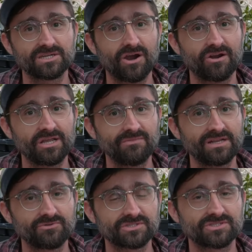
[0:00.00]
to gardening, but
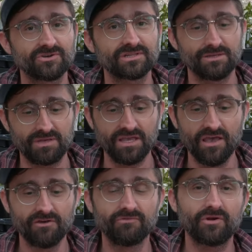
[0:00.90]
it will certainly be
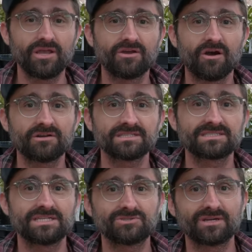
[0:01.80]
very garden
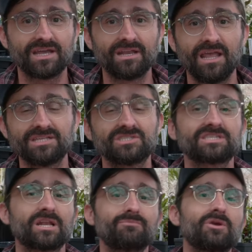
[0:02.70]
centric, and it's
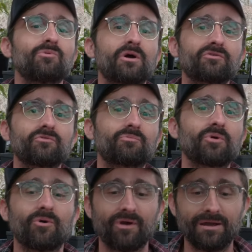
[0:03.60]
just going to be a wonderful
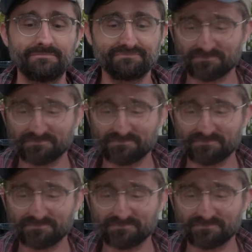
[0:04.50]
program.